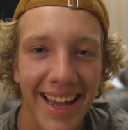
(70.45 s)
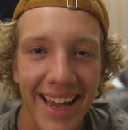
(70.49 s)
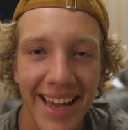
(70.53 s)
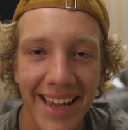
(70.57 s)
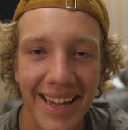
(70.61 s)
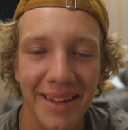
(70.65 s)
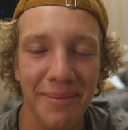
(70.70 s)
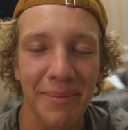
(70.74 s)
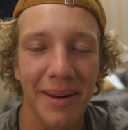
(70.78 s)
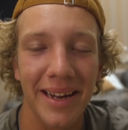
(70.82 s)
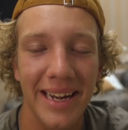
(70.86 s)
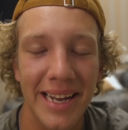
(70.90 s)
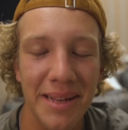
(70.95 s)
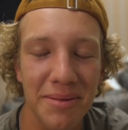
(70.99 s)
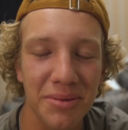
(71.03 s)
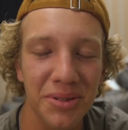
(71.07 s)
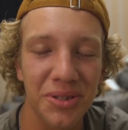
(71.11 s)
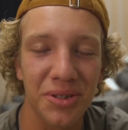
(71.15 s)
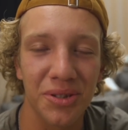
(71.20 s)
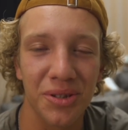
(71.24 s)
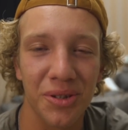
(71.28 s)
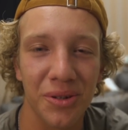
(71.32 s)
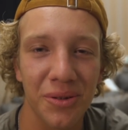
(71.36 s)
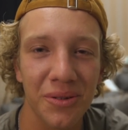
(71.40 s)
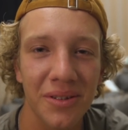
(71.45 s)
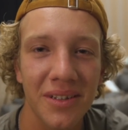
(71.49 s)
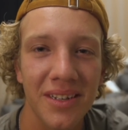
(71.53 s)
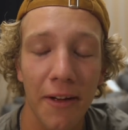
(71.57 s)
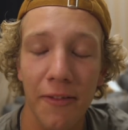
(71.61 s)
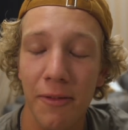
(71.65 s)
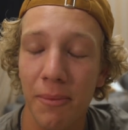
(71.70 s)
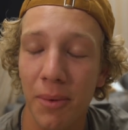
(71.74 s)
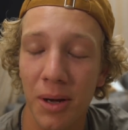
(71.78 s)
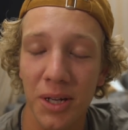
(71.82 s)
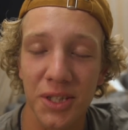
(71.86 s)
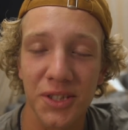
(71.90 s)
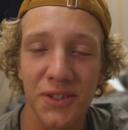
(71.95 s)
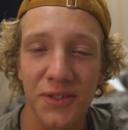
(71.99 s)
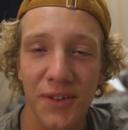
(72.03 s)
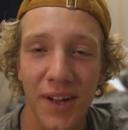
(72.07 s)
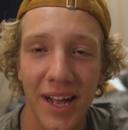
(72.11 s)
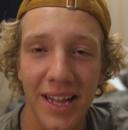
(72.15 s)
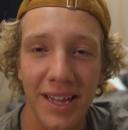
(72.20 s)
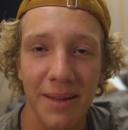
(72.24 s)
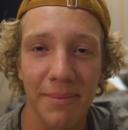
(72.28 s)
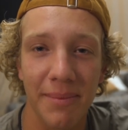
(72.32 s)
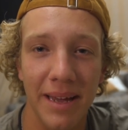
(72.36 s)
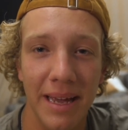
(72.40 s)
Hey, my name's Drew. I'm from
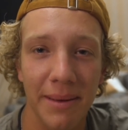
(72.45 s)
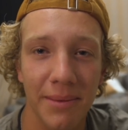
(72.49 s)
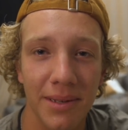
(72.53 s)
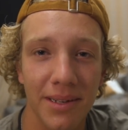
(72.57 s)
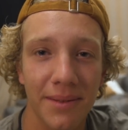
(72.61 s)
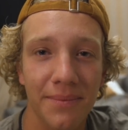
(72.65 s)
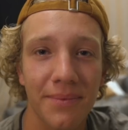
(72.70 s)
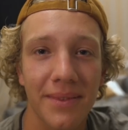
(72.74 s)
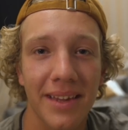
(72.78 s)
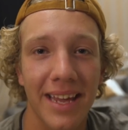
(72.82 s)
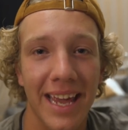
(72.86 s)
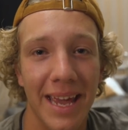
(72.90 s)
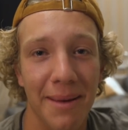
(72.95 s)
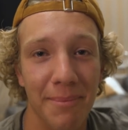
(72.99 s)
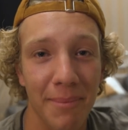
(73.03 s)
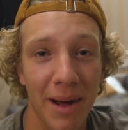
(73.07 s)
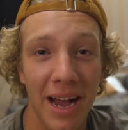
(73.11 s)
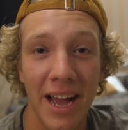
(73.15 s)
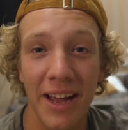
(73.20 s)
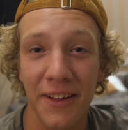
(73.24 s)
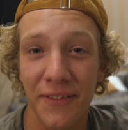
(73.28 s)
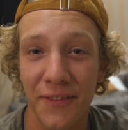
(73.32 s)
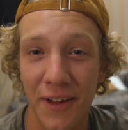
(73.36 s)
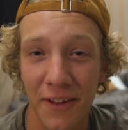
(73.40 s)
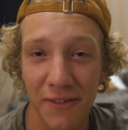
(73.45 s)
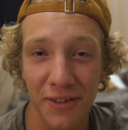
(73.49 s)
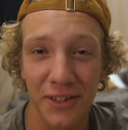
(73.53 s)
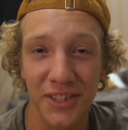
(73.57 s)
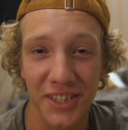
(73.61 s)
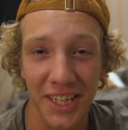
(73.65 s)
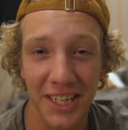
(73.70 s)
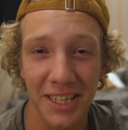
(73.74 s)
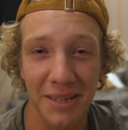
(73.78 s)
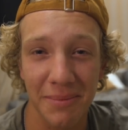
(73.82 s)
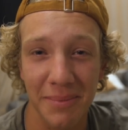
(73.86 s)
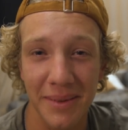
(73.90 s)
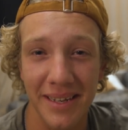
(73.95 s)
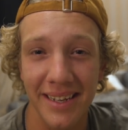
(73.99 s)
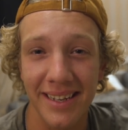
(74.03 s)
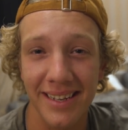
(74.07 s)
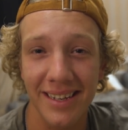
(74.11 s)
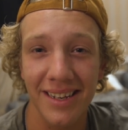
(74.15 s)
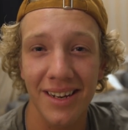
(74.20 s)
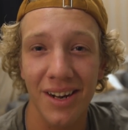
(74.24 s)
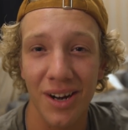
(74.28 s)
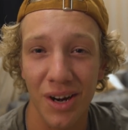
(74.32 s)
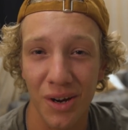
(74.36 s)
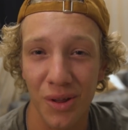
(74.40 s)
Huntsville, Alabama, and my favorite jelly
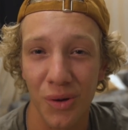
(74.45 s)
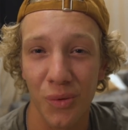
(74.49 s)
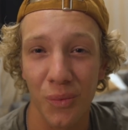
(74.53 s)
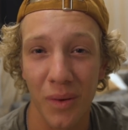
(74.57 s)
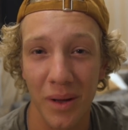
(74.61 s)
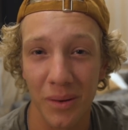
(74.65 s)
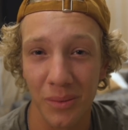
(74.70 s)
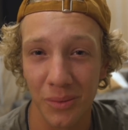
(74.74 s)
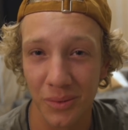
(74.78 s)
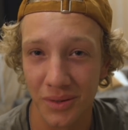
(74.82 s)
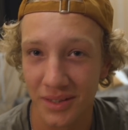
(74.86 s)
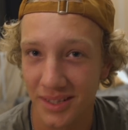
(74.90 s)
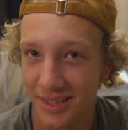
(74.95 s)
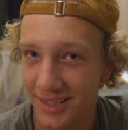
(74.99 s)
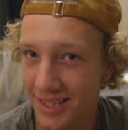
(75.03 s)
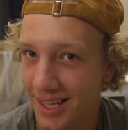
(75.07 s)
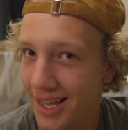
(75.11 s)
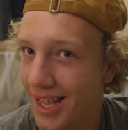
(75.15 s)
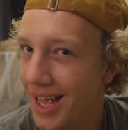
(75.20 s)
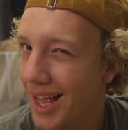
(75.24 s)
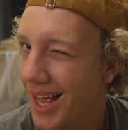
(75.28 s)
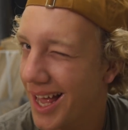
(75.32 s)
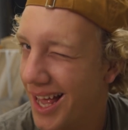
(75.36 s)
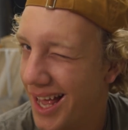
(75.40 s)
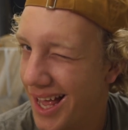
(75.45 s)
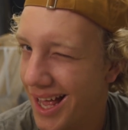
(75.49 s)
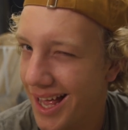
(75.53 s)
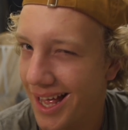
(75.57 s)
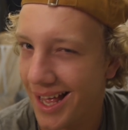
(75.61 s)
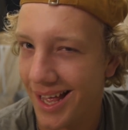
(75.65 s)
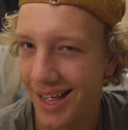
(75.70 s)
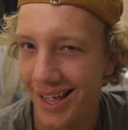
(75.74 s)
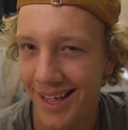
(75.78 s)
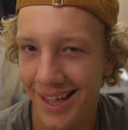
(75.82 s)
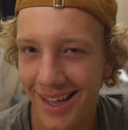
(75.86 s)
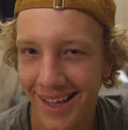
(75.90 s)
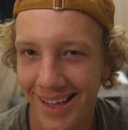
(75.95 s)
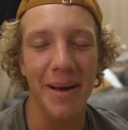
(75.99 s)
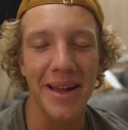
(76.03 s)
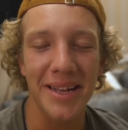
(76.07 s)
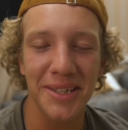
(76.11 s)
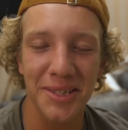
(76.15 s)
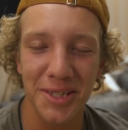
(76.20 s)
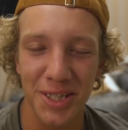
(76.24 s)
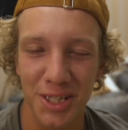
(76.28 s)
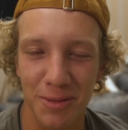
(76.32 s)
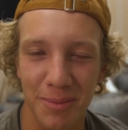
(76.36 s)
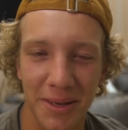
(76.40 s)
bean are the red ones. My
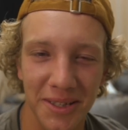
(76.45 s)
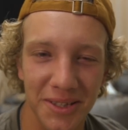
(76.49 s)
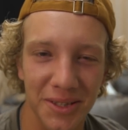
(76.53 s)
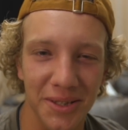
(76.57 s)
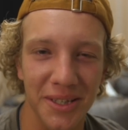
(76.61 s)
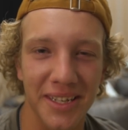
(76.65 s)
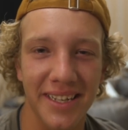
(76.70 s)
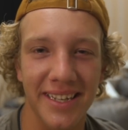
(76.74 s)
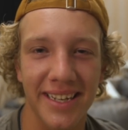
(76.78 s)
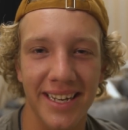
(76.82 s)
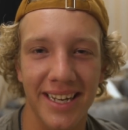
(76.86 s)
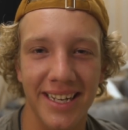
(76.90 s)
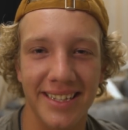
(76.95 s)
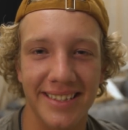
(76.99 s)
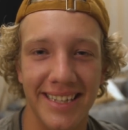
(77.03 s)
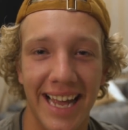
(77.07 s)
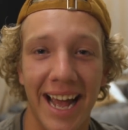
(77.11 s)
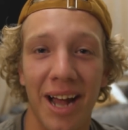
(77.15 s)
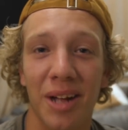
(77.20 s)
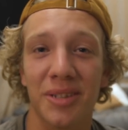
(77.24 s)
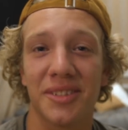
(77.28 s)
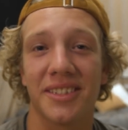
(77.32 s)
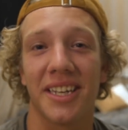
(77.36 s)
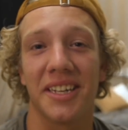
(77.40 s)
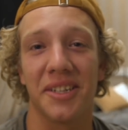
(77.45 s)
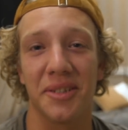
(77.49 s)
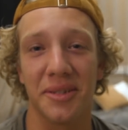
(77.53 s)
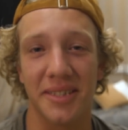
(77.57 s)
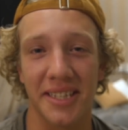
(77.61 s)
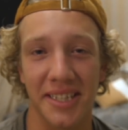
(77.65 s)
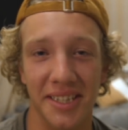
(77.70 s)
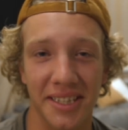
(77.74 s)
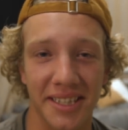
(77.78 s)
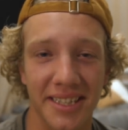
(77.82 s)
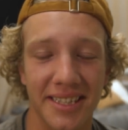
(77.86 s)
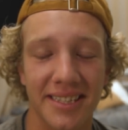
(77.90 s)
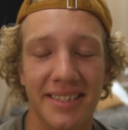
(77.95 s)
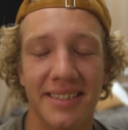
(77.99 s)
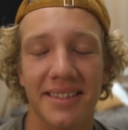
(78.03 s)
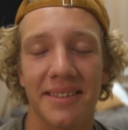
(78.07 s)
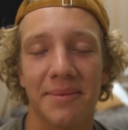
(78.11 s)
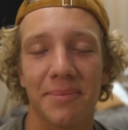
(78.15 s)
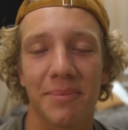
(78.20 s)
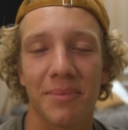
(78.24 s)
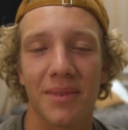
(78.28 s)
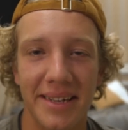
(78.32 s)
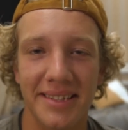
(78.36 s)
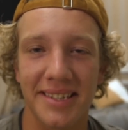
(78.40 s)
intern specialty is outside utilities.
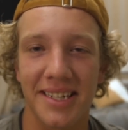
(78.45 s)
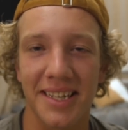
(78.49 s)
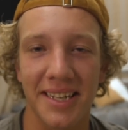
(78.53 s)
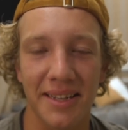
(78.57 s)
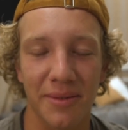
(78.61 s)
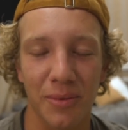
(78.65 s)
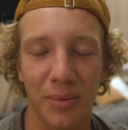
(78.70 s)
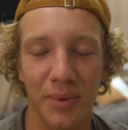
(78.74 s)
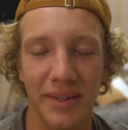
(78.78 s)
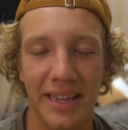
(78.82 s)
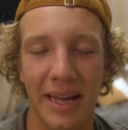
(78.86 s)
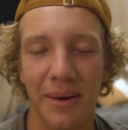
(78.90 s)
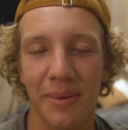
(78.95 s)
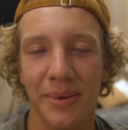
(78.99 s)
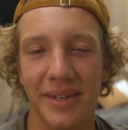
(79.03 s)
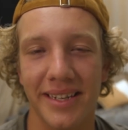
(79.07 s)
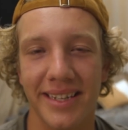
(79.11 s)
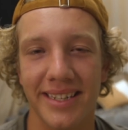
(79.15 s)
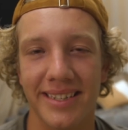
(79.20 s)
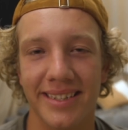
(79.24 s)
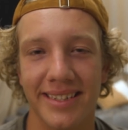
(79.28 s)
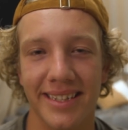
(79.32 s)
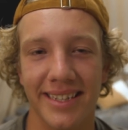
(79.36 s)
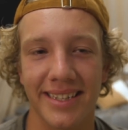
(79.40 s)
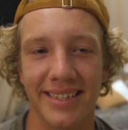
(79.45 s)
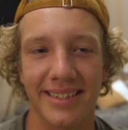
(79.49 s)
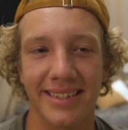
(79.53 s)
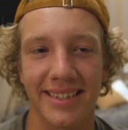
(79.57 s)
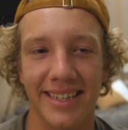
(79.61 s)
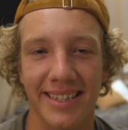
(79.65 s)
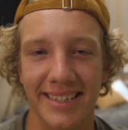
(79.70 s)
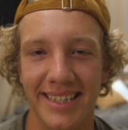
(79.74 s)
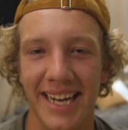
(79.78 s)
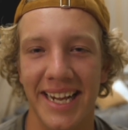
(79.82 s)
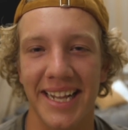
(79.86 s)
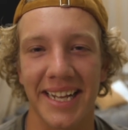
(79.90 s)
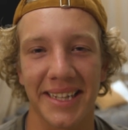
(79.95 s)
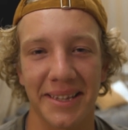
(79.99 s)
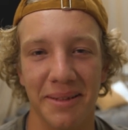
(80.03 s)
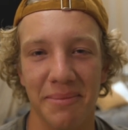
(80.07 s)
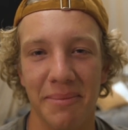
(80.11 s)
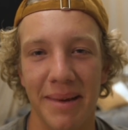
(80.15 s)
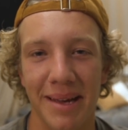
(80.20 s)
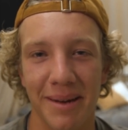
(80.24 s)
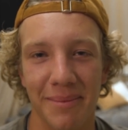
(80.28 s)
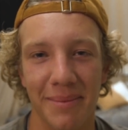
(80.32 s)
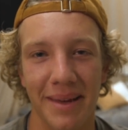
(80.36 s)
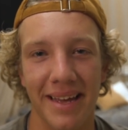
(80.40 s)
Basically, what that one is it's kind of like the
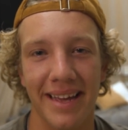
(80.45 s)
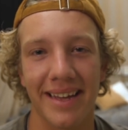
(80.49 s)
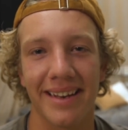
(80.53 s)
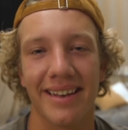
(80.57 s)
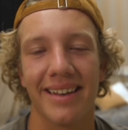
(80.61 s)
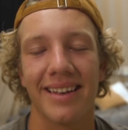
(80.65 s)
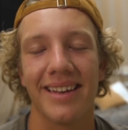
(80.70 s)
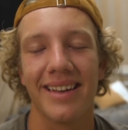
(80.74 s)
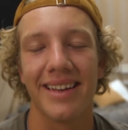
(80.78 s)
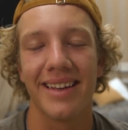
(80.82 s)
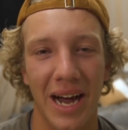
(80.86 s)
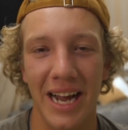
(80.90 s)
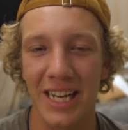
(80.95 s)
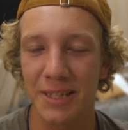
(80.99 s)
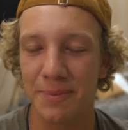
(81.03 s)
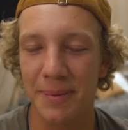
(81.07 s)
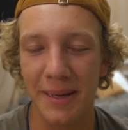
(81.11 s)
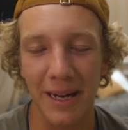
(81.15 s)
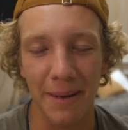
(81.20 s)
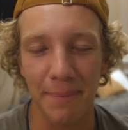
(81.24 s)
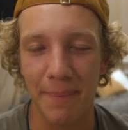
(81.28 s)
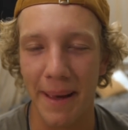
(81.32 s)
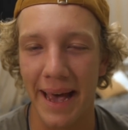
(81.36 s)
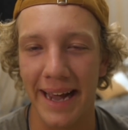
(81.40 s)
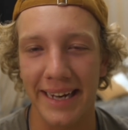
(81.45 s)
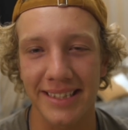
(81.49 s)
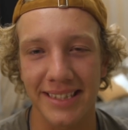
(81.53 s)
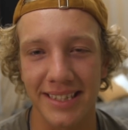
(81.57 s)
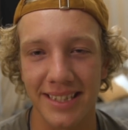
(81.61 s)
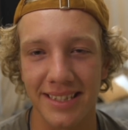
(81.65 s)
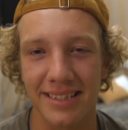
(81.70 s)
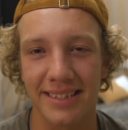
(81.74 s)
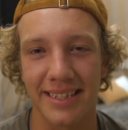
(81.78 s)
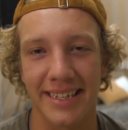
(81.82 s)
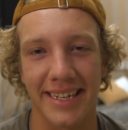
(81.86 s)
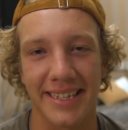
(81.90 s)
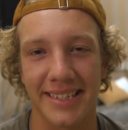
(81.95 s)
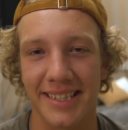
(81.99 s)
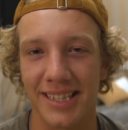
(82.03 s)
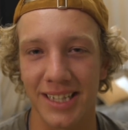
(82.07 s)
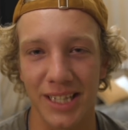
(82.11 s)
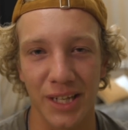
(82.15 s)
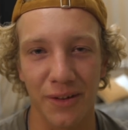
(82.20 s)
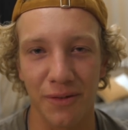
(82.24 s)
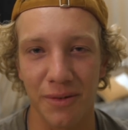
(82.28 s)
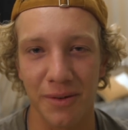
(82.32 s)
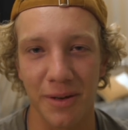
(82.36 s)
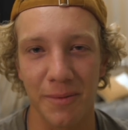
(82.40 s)
mailman. I just pick up packages and get to
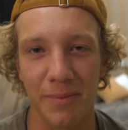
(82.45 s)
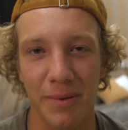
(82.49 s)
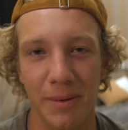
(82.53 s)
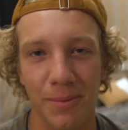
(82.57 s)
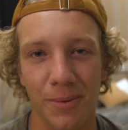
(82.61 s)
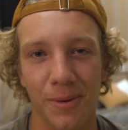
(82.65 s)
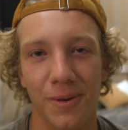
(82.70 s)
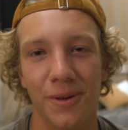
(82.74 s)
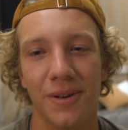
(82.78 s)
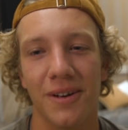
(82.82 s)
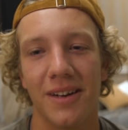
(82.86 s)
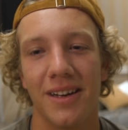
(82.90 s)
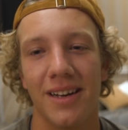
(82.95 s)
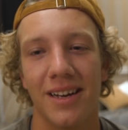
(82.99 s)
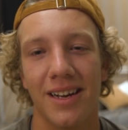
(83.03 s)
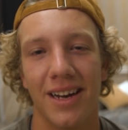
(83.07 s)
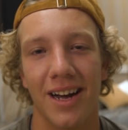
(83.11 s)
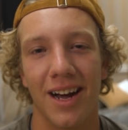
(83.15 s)
deliver them to people.